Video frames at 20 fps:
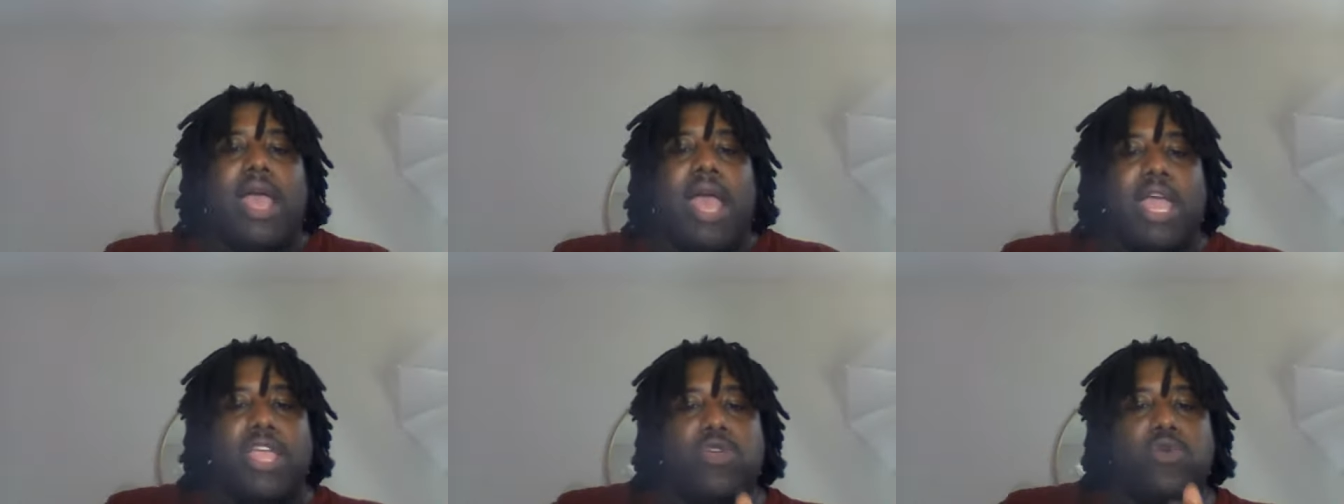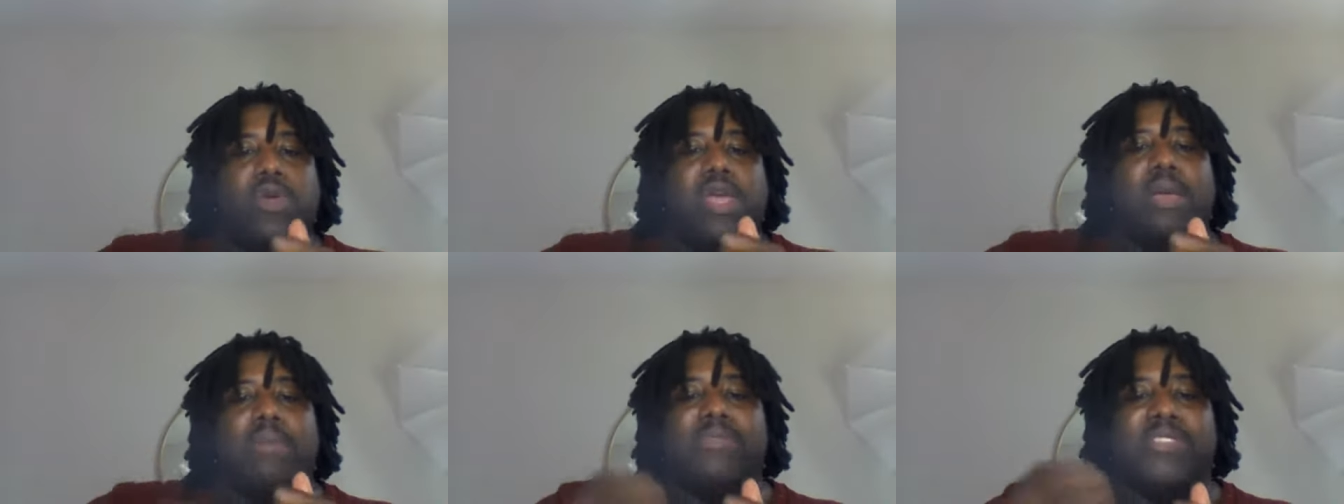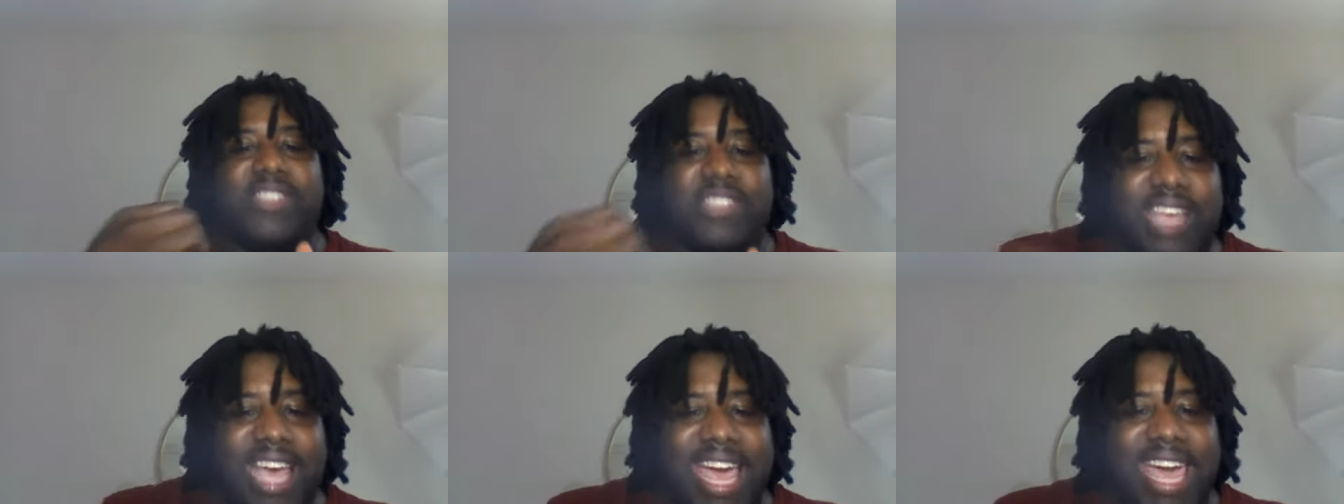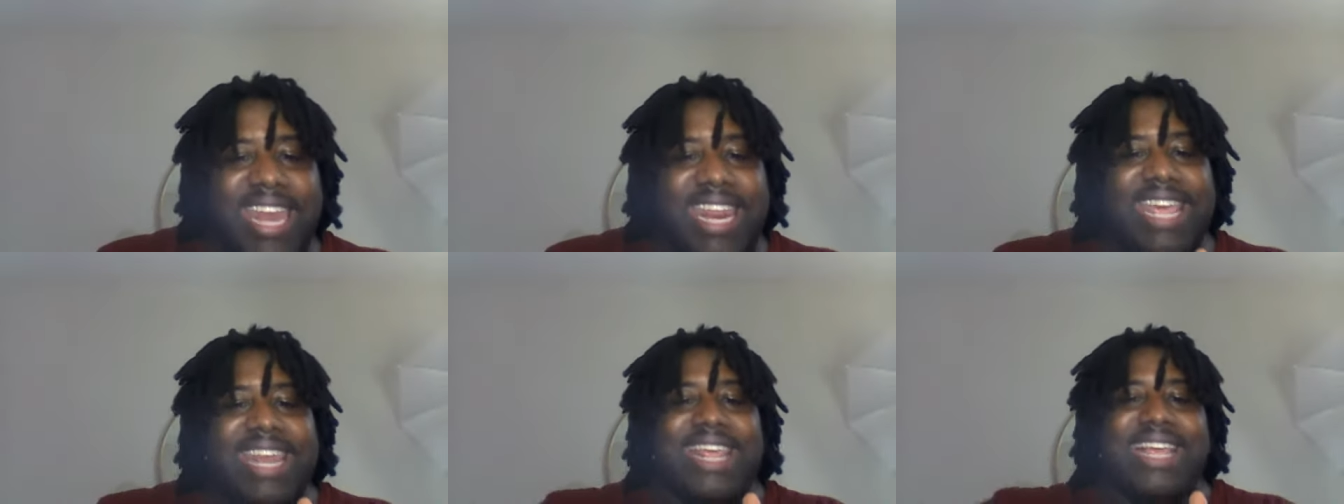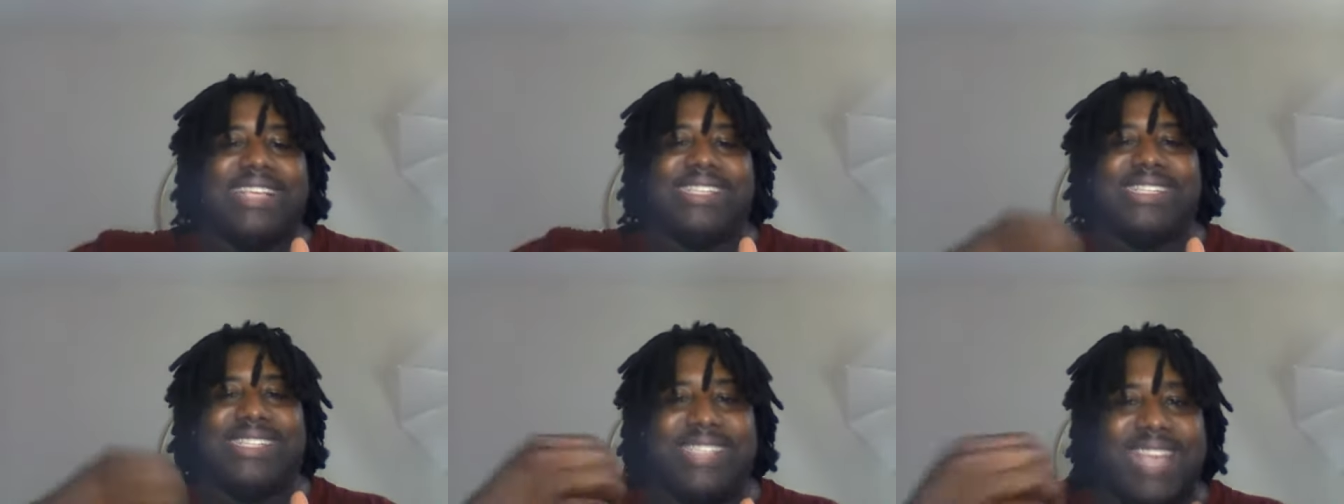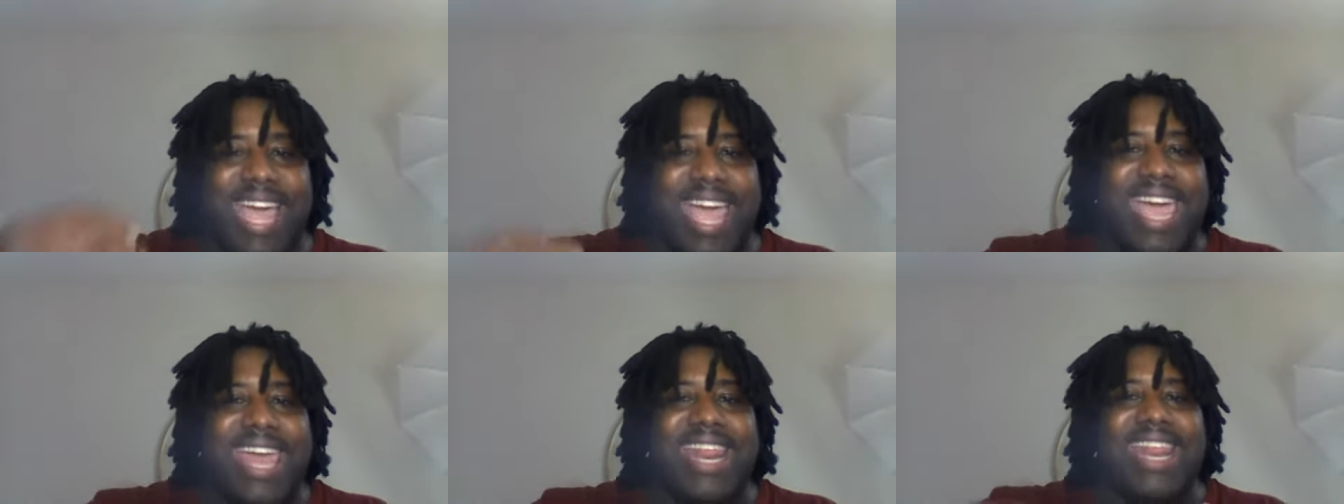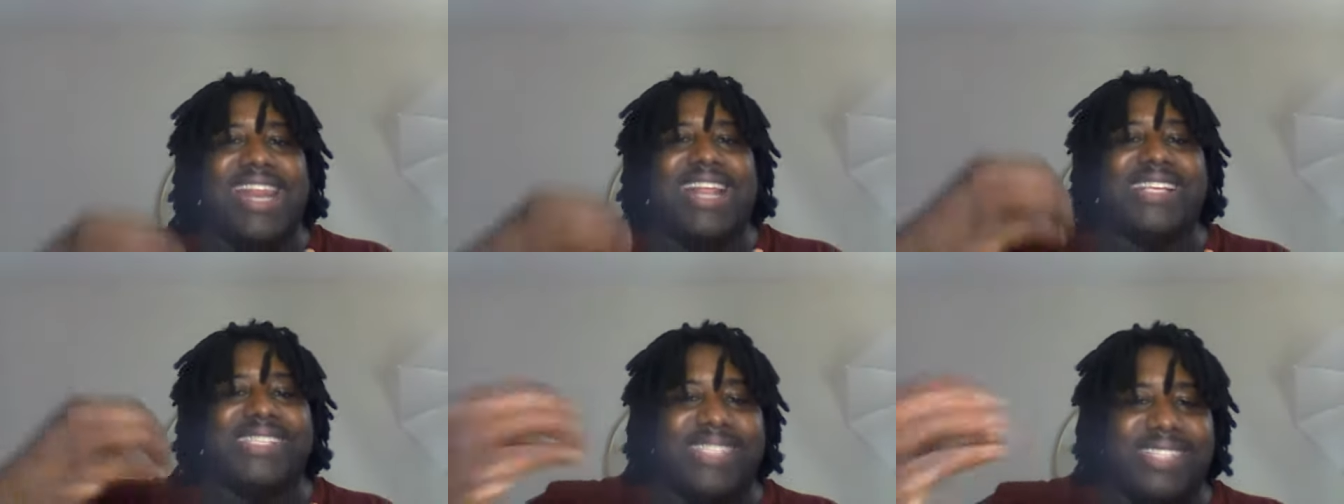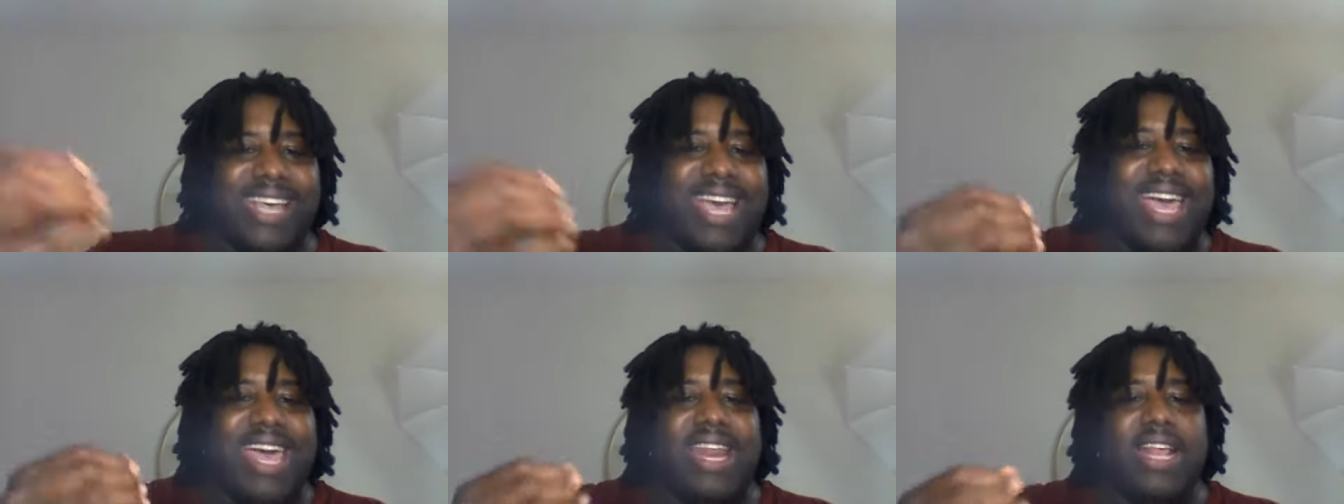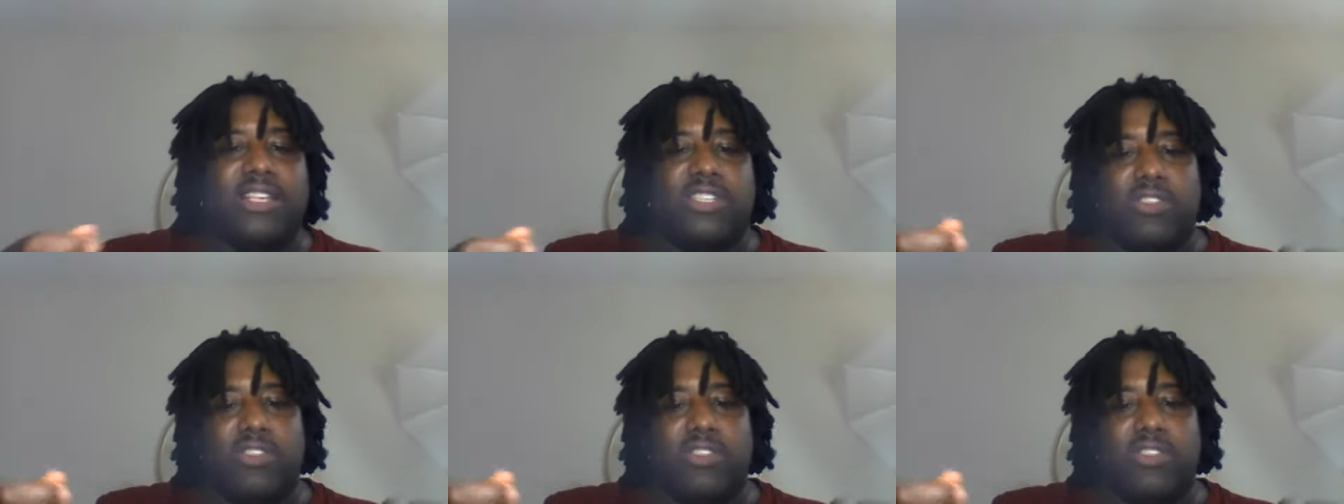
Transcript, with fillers: and you keep saying it and saying it and saying it.